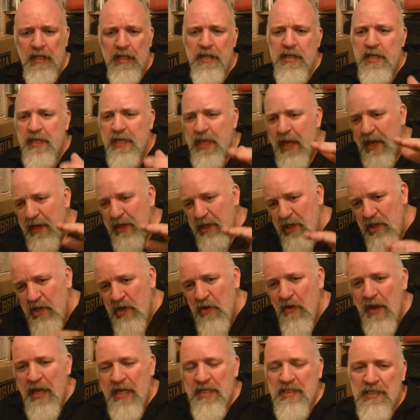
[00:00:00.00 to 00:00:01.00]
You're getting
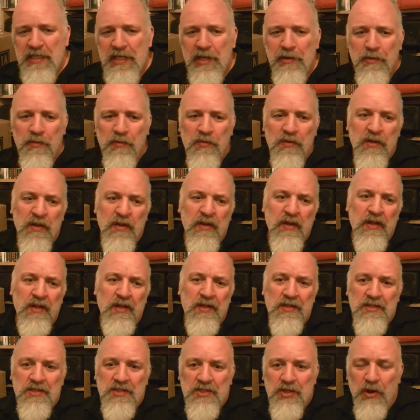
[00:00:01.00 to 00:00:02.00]
nice little
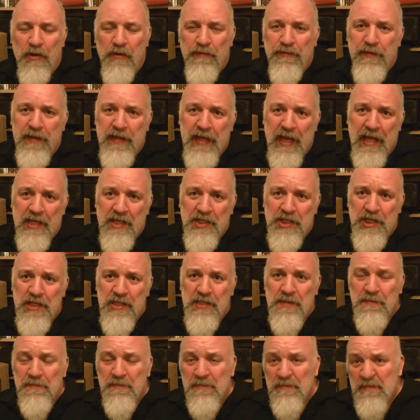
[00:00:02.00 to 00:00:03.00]
toffee
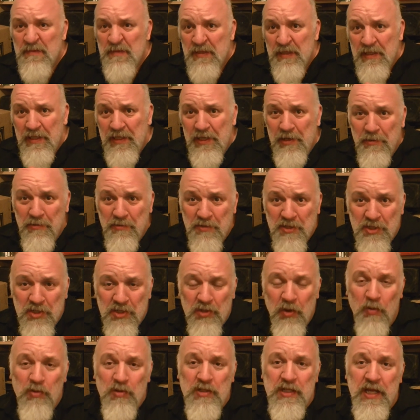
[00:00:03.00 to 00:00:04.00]
edges, little
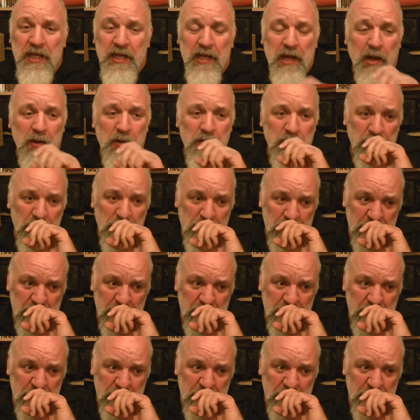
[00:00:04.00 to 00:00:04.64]
salty note,